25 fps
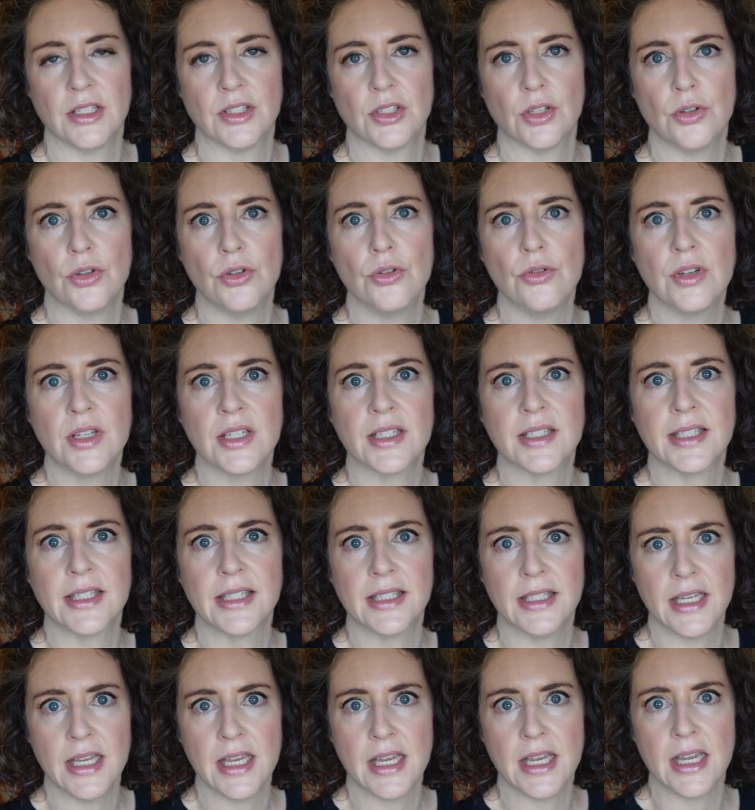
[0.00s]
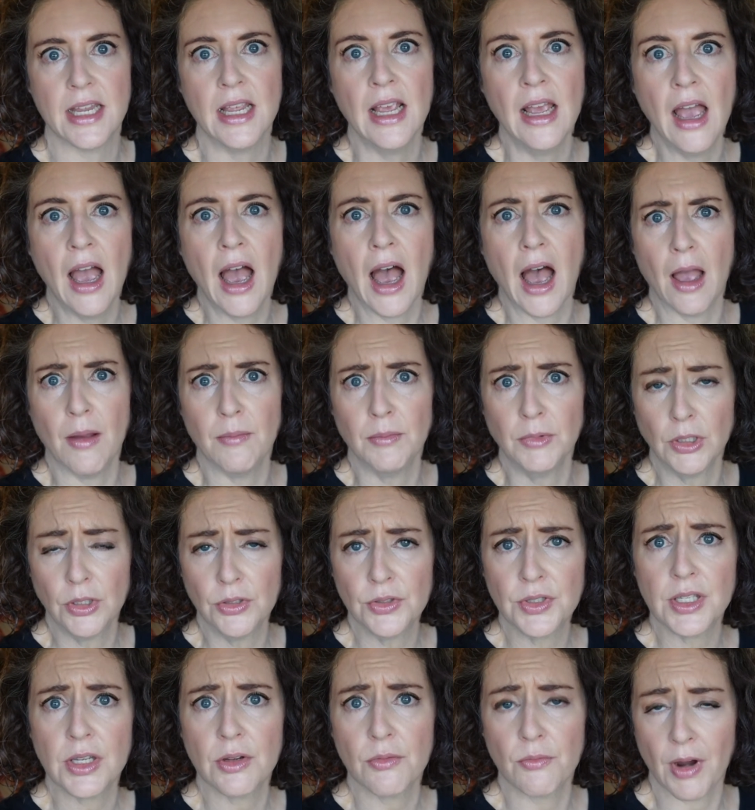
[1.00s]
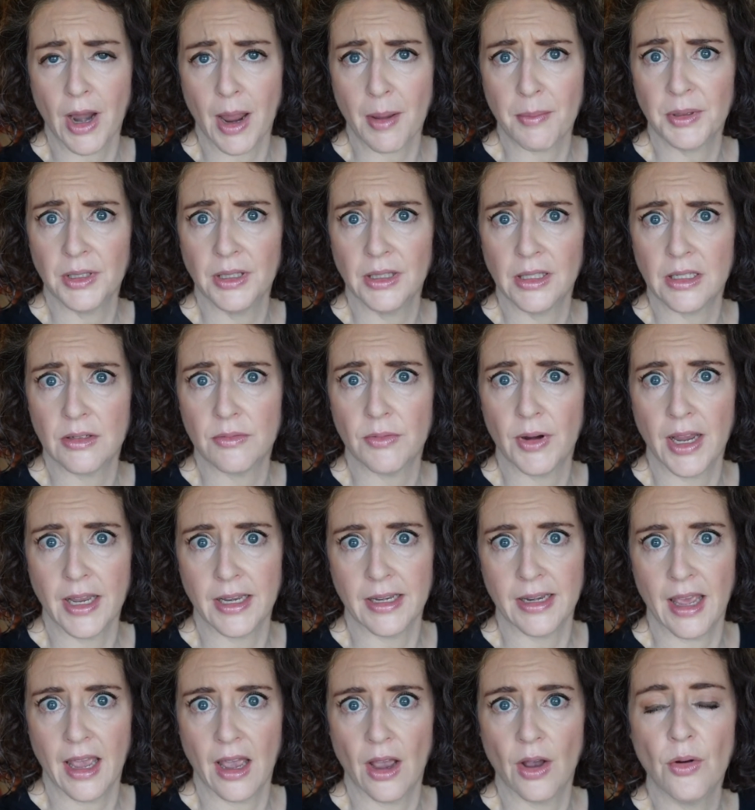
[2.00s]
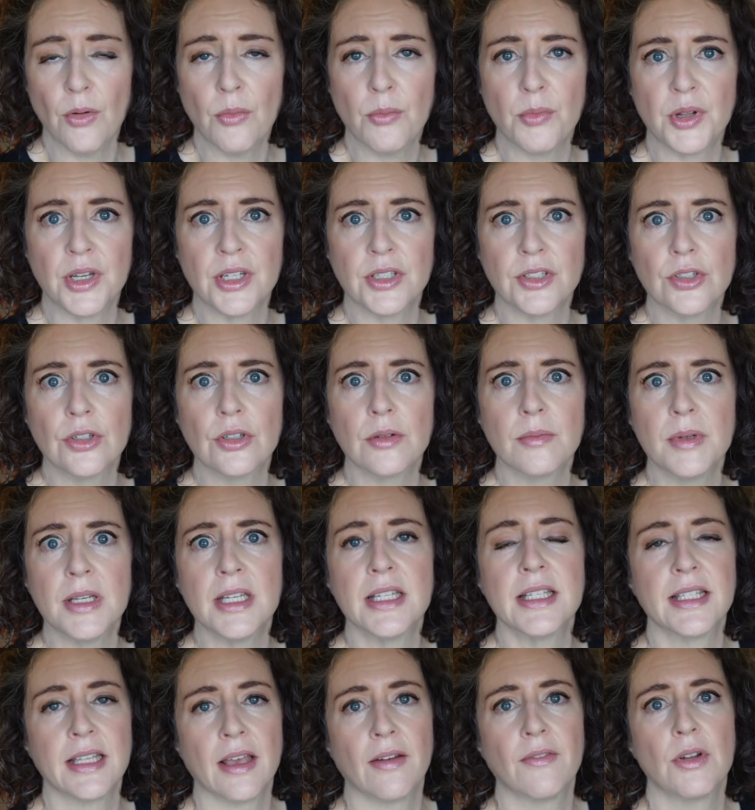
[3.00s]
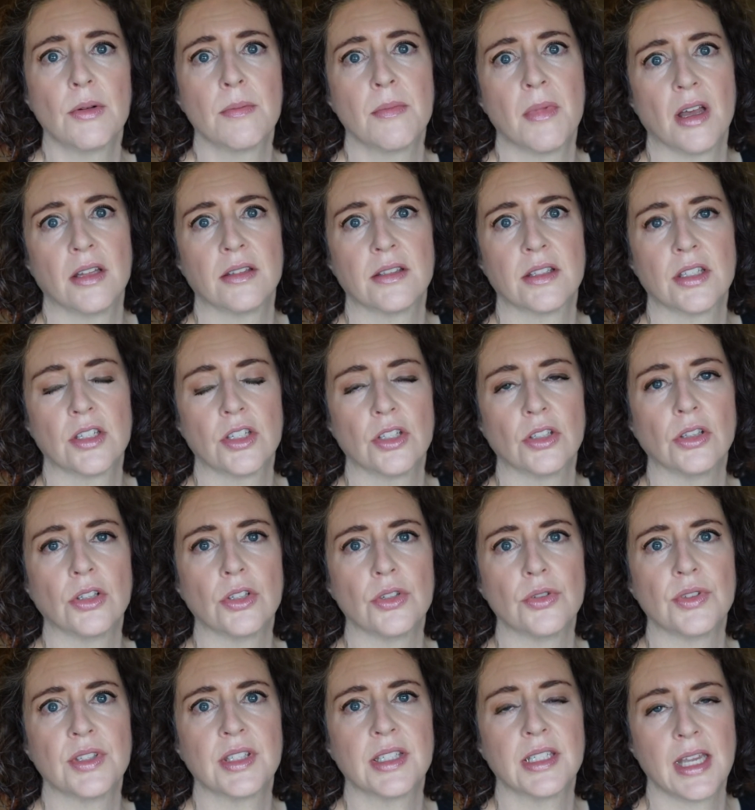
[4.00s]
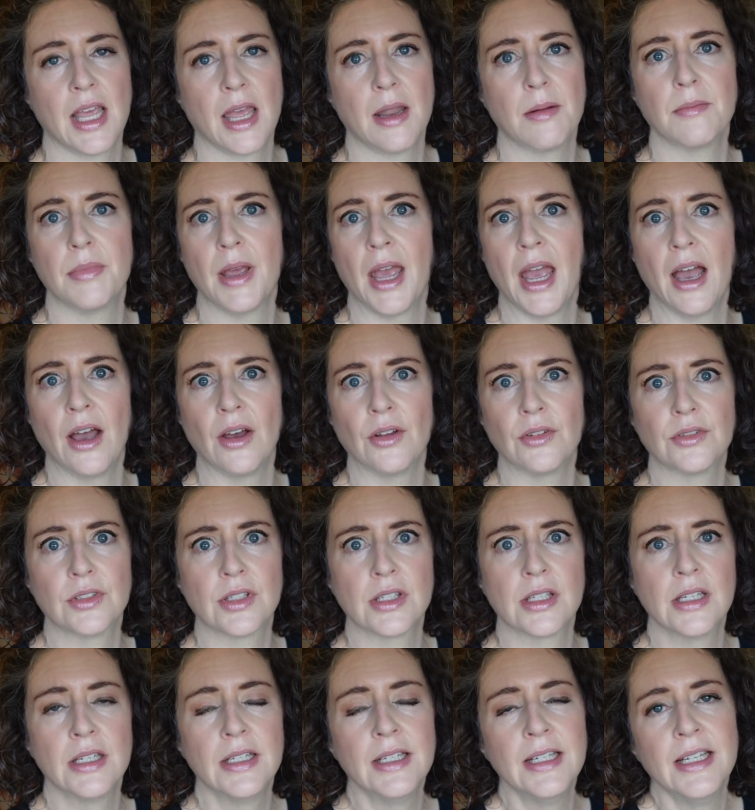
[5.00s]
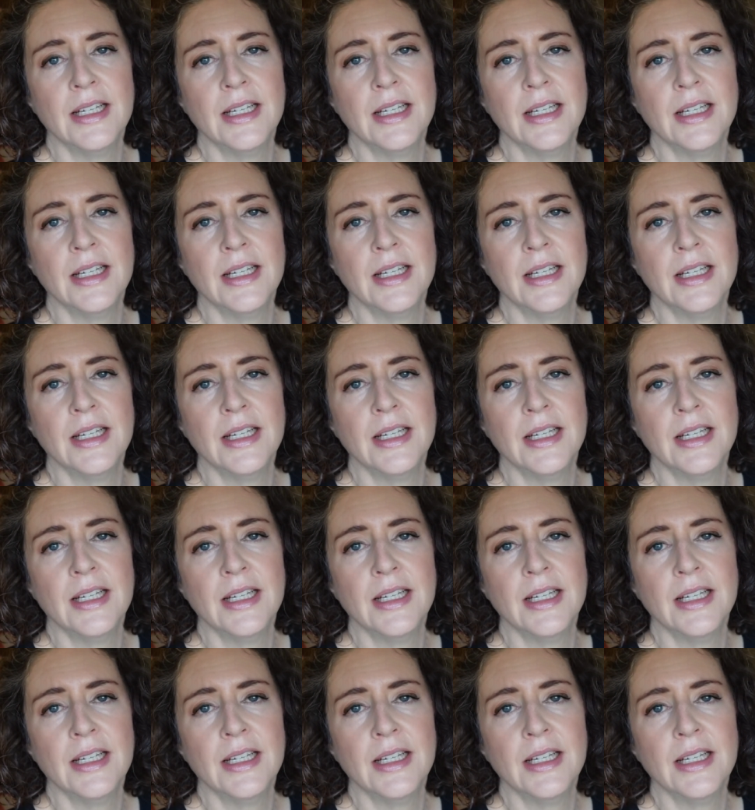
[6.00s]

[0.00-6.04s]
So you can see I'm losing rapidly right now, but it took me seven months to lose 10 pounds.